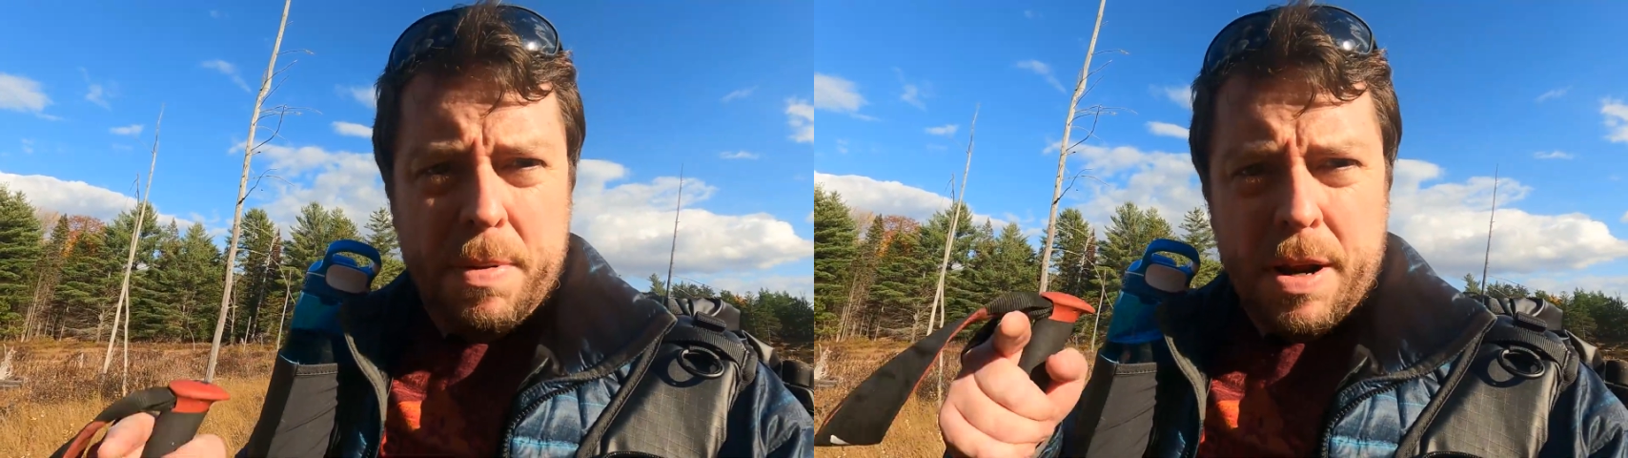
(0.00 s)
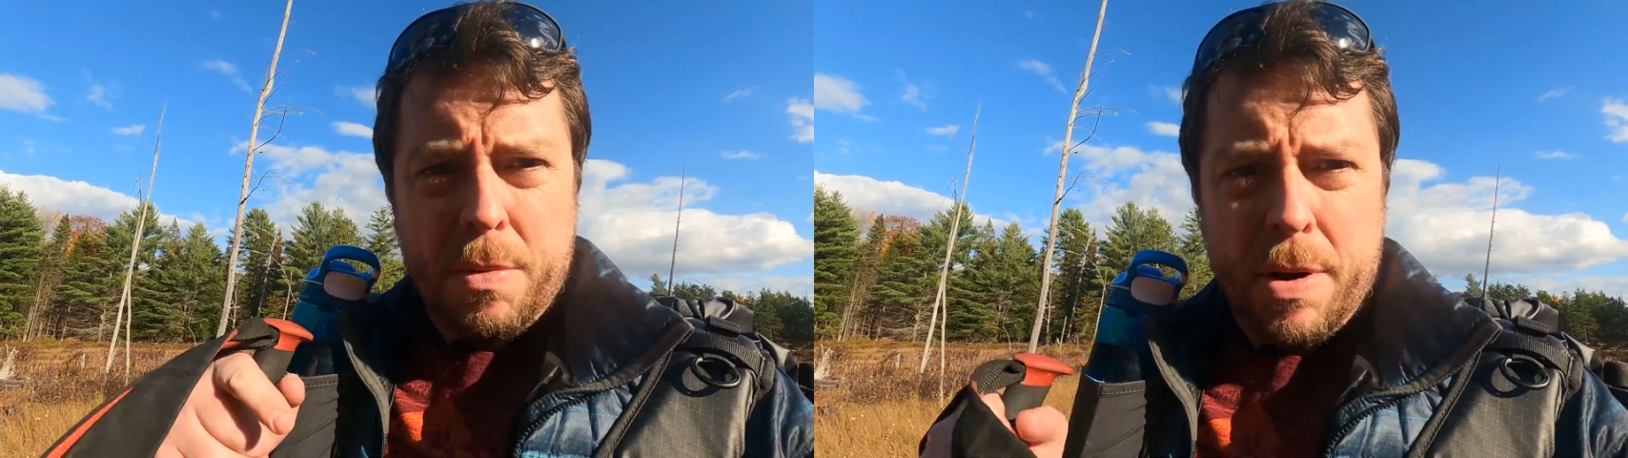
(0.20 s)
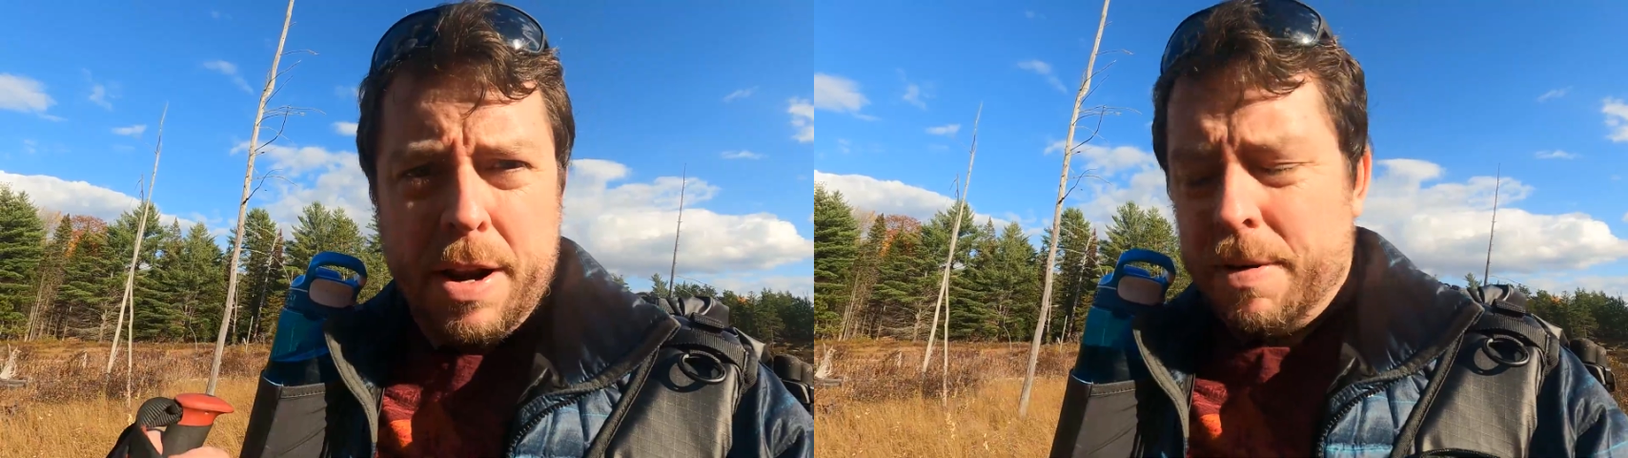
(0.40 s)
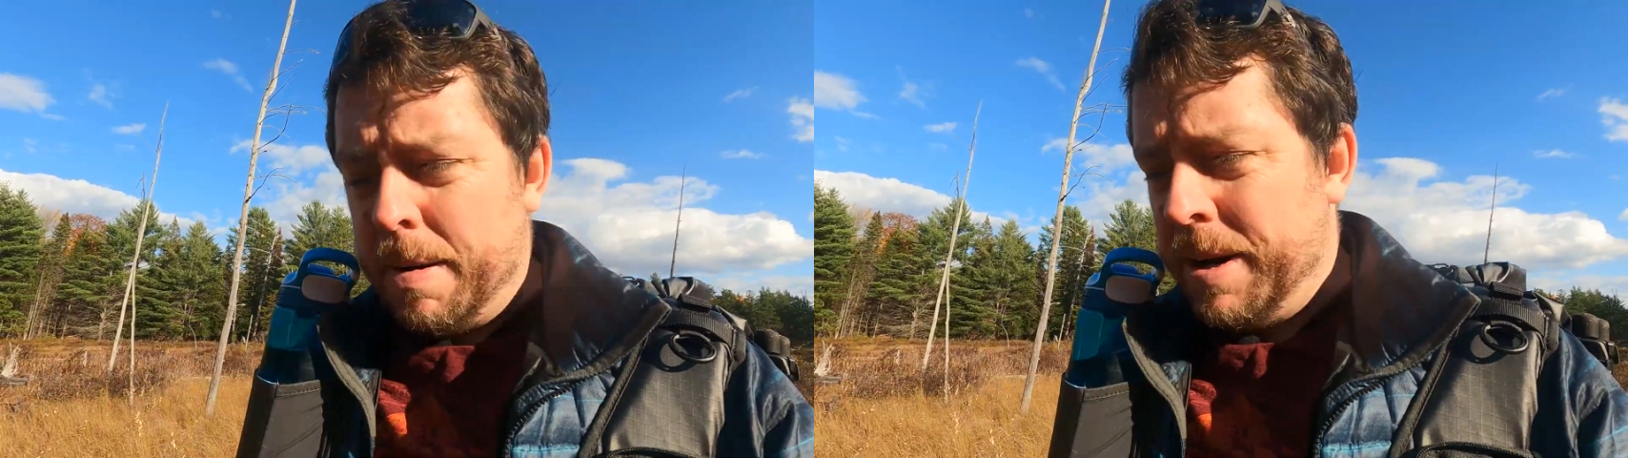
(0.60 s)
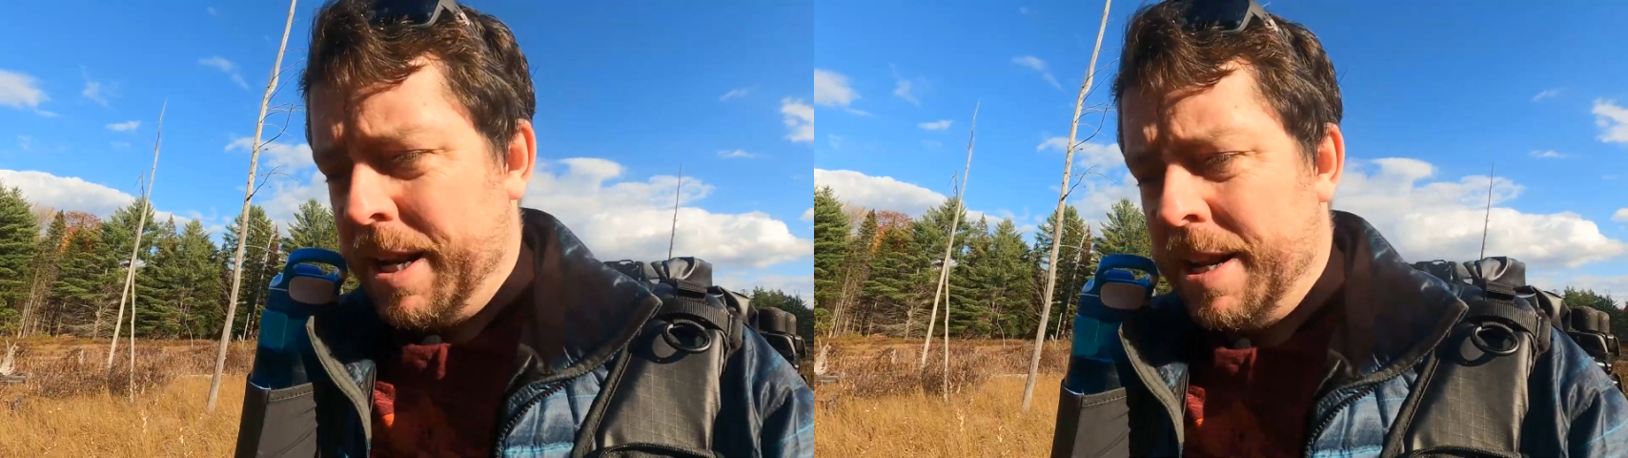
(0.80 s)
but I want to
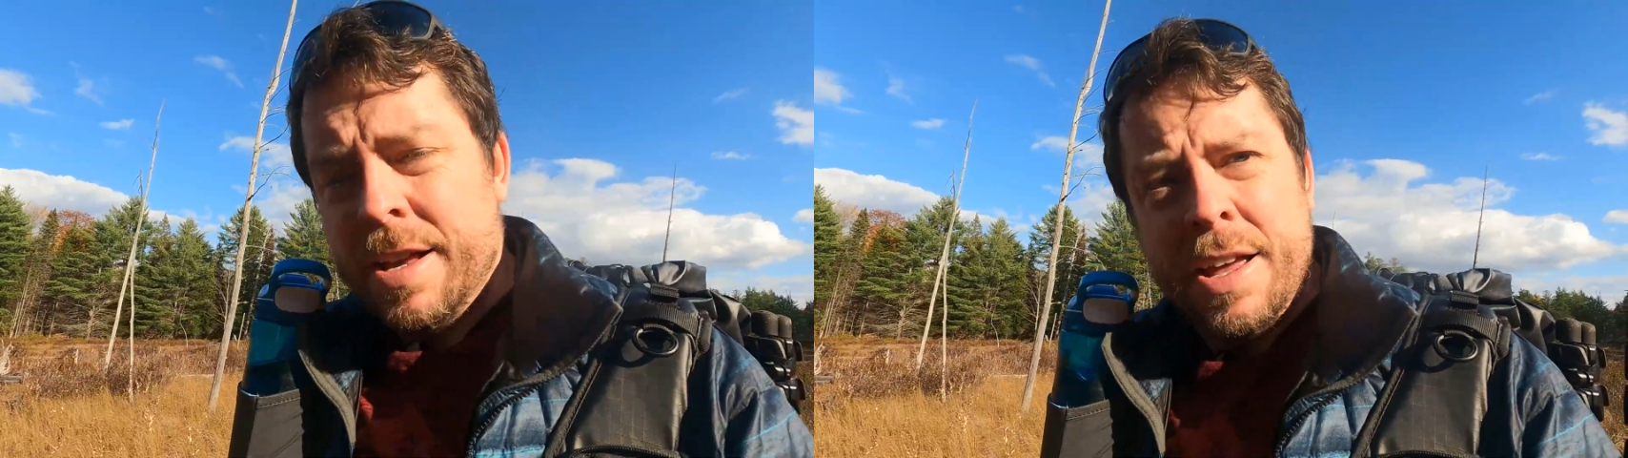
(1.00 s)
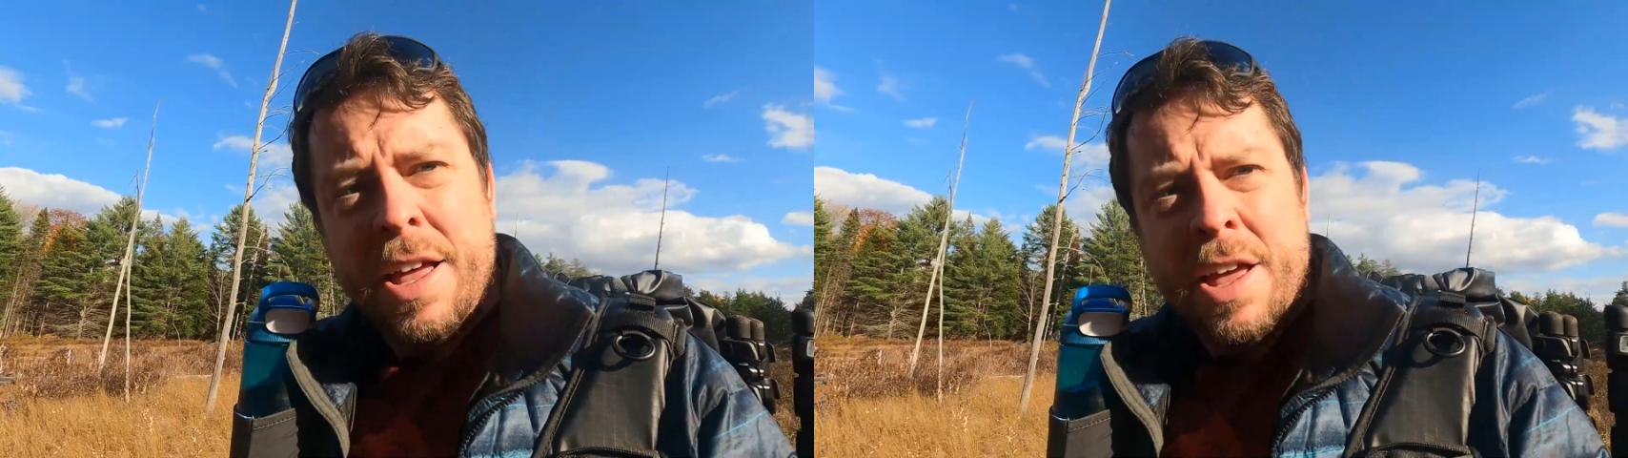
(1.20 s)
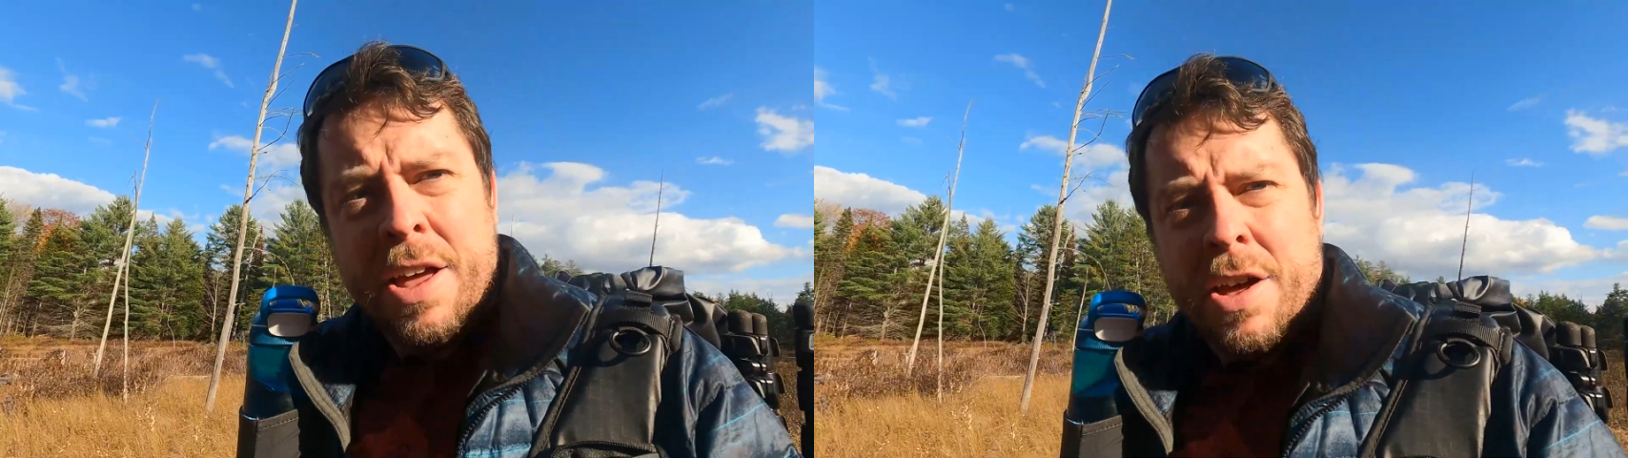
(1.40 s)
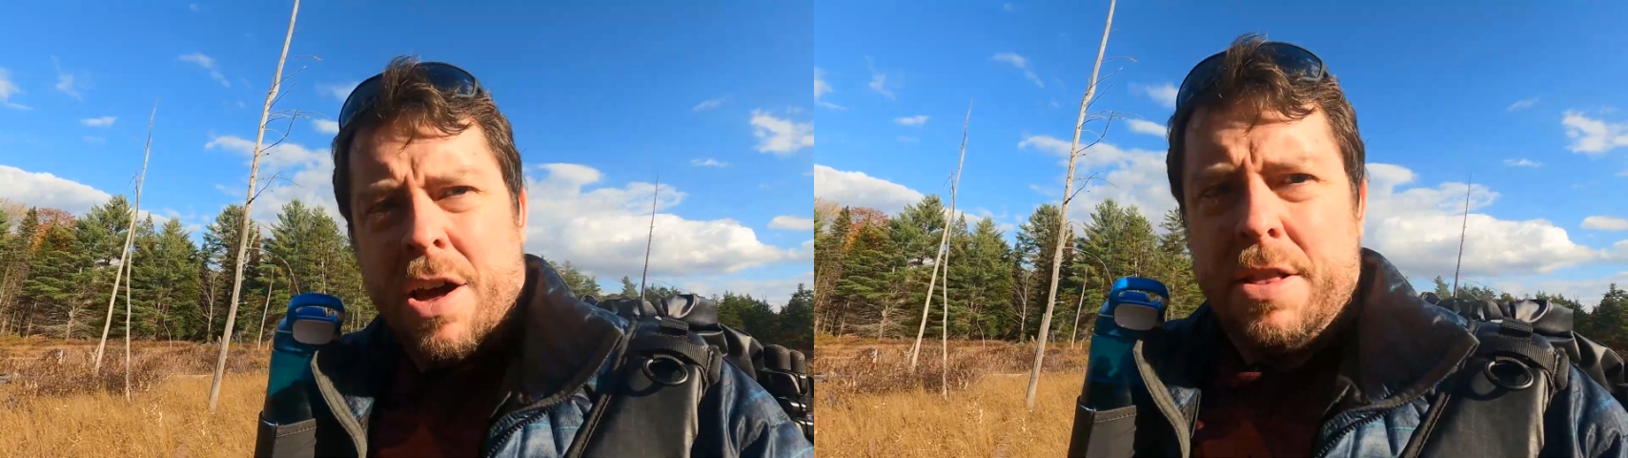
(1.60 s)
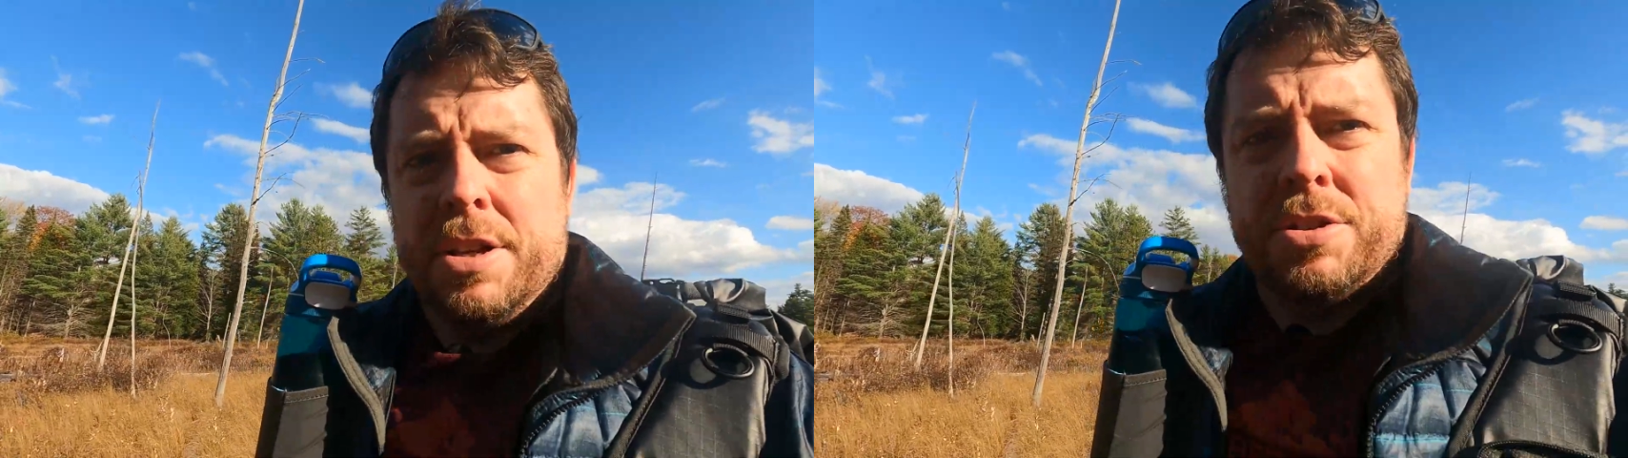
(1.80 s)
remedy
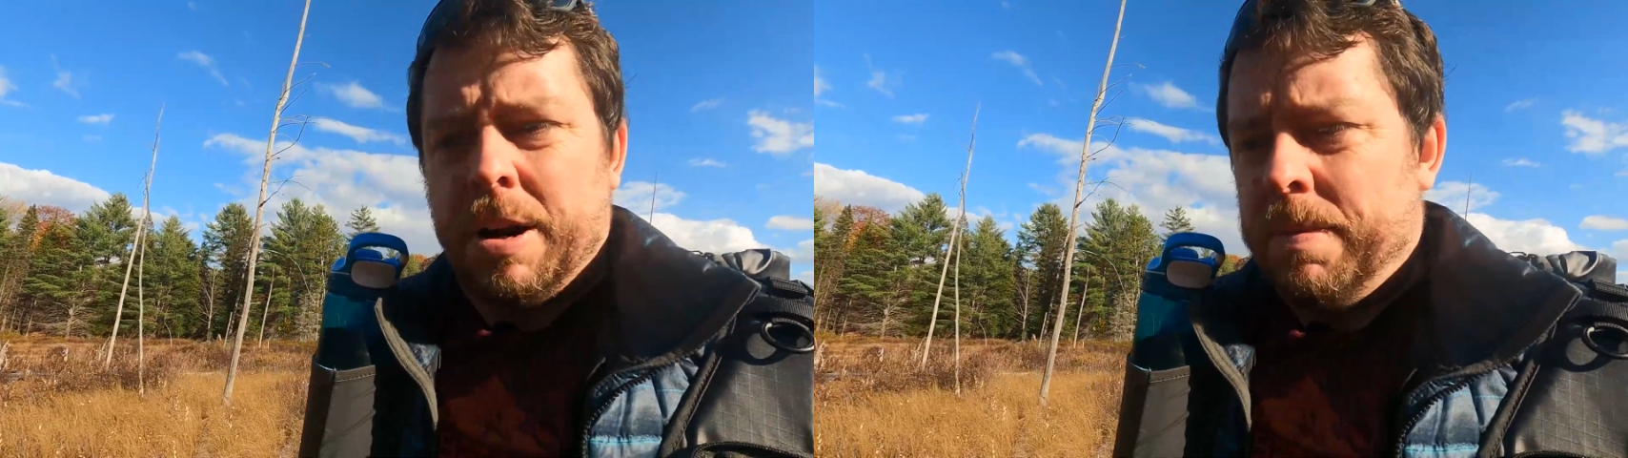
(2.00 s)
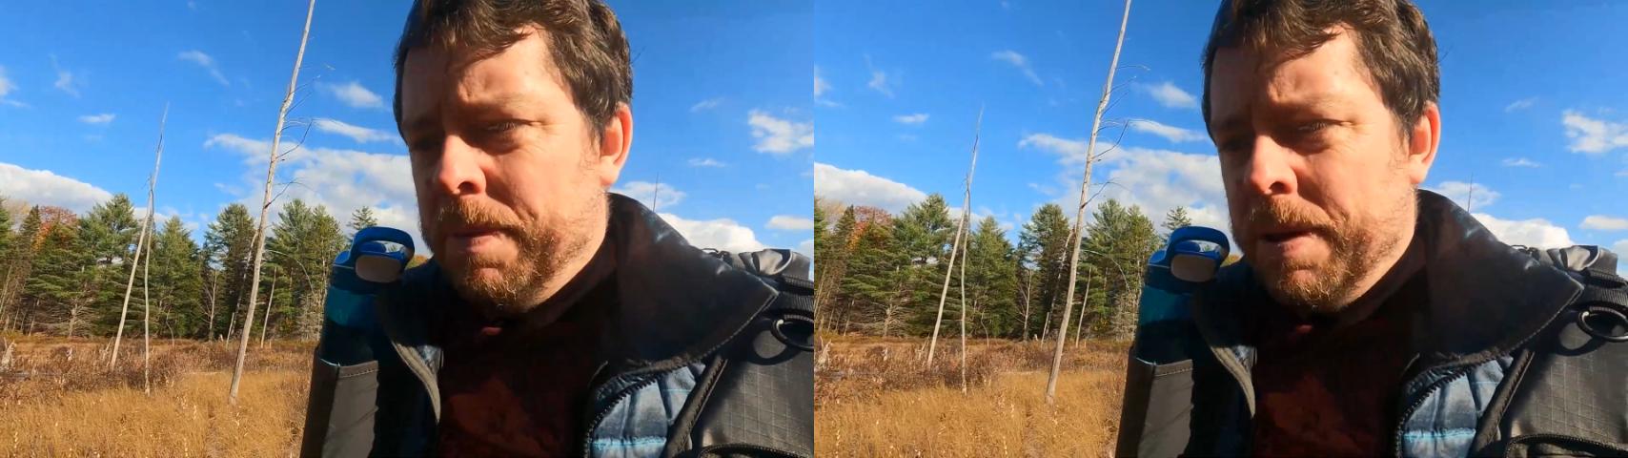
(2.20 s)
on this trip.